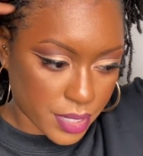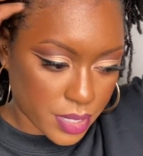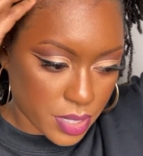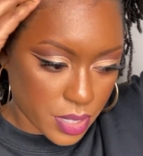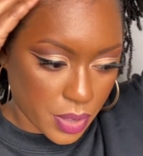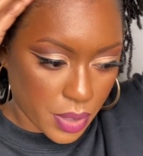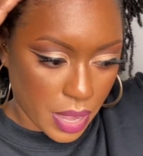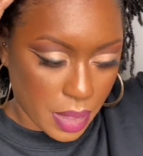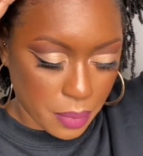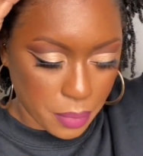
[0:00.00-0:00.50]

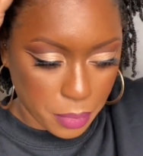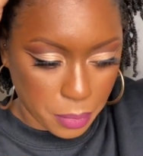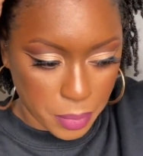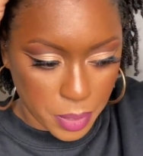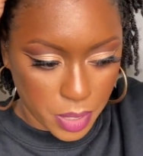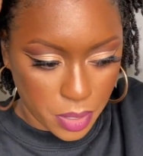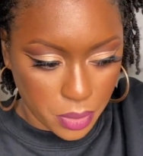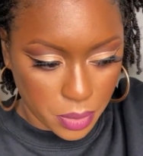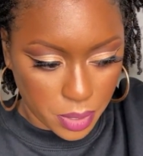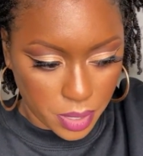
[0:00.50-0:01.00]
So I will
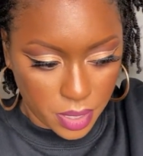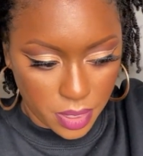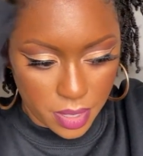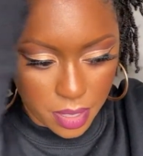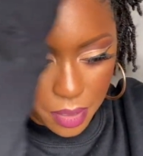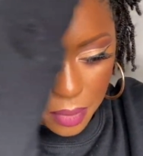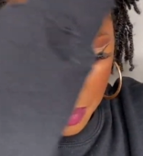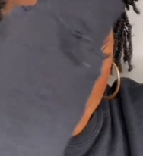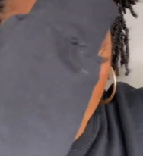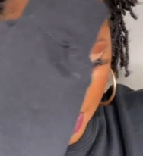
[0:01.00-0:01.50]
be doing
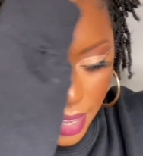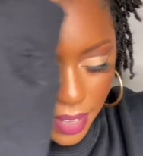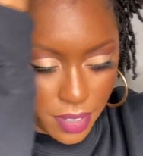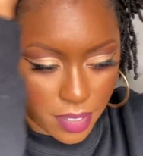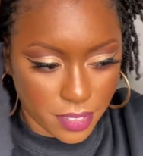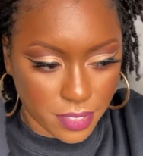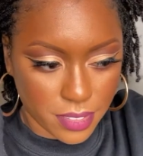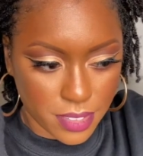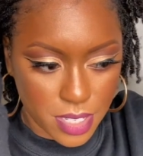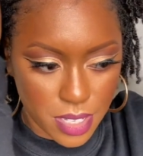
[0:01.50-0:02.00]
them kind
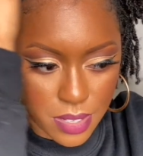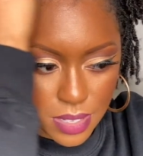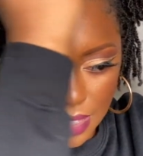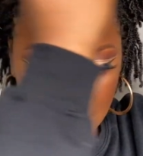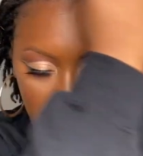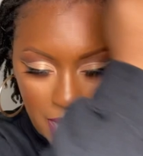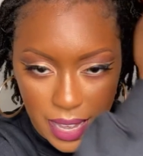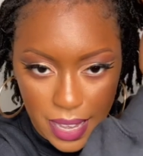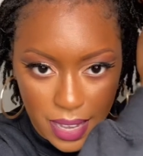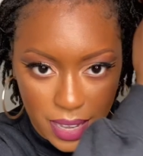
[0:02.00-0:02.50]
of to
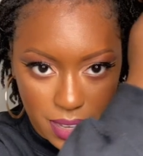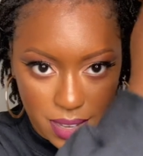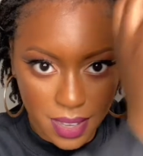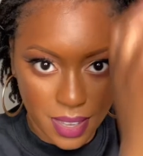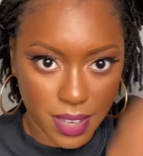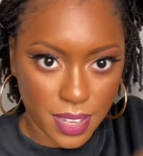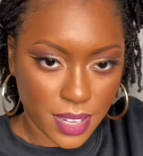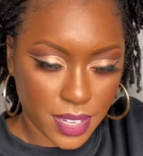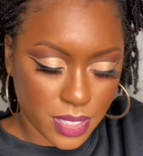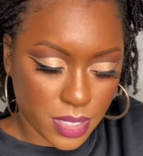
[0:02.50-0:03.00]
lay
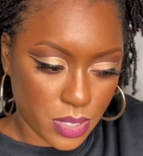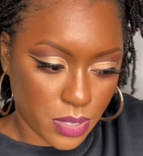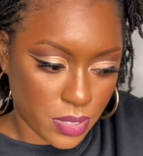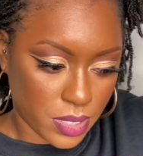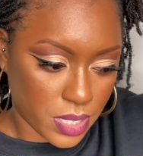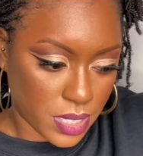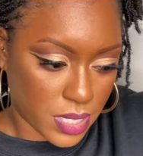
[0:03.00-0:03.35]
to the